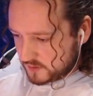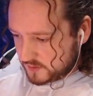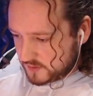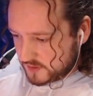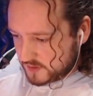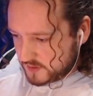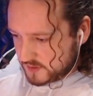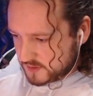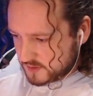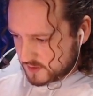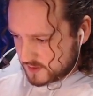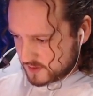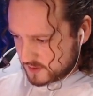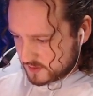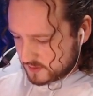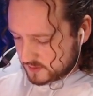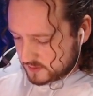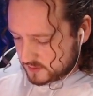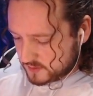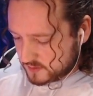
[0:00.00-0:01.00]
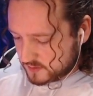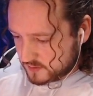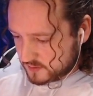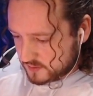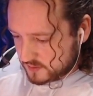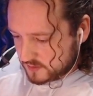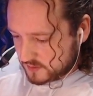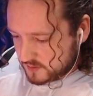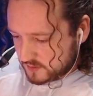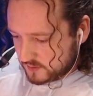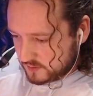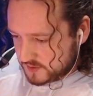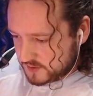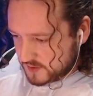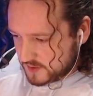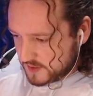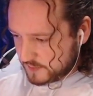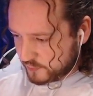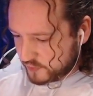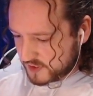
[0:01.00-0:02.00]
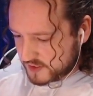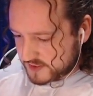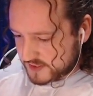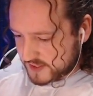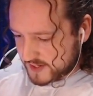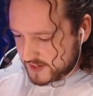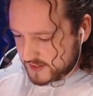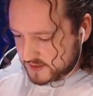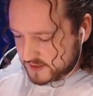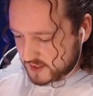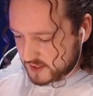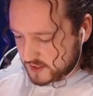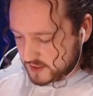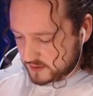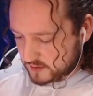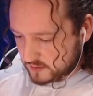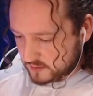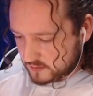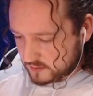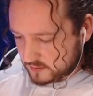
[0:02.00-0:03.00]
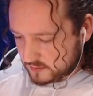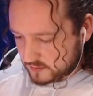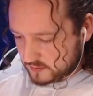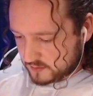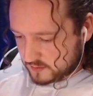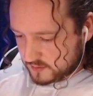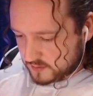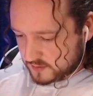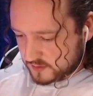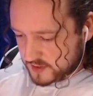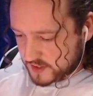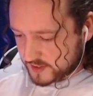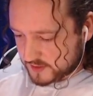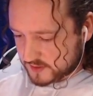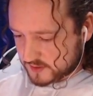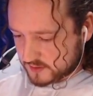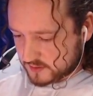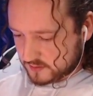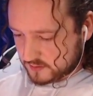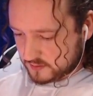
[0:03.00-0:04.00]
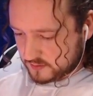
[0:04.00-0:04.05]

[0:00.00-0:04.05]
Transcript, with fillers: These, uh... This can get pretty intense, eh? Nice.